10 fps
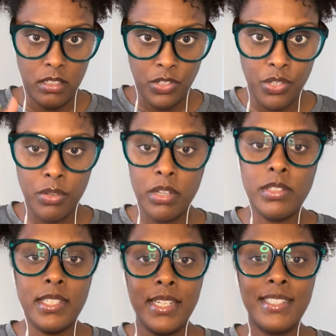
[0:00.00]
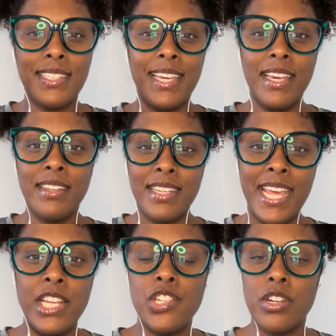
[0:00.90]
Do those things. Get
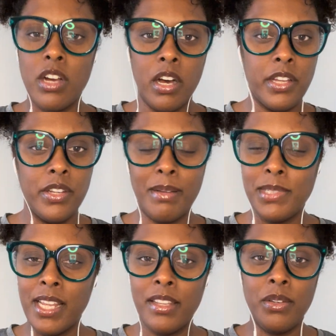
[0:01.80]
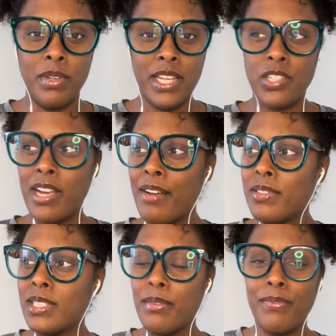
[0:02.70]
nature on you. I'm telling you, nature,
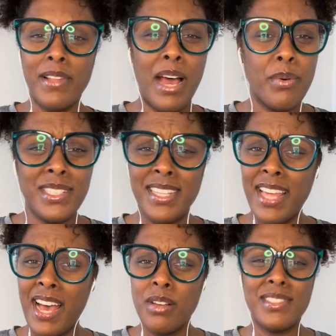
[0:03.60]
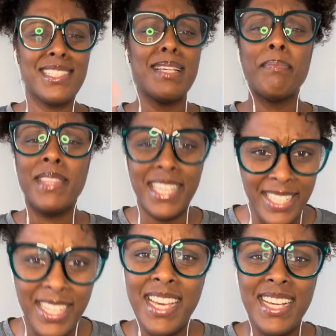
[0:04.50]
having some flowers in the house,
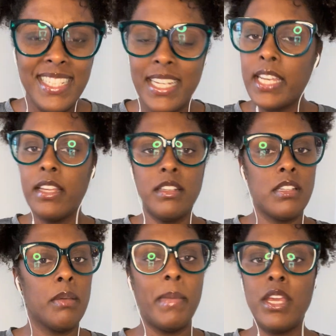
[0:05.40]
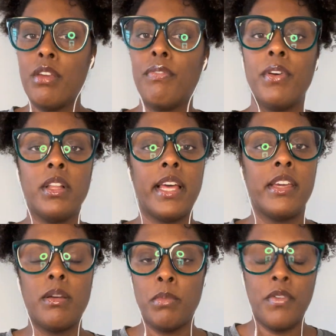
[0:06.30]
something to make you feel like
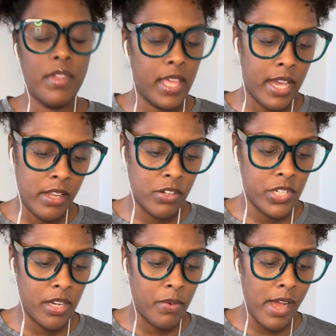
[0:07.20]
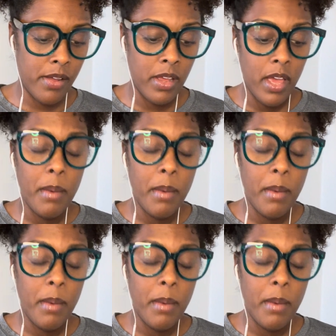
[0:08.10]
you're moving that energy around.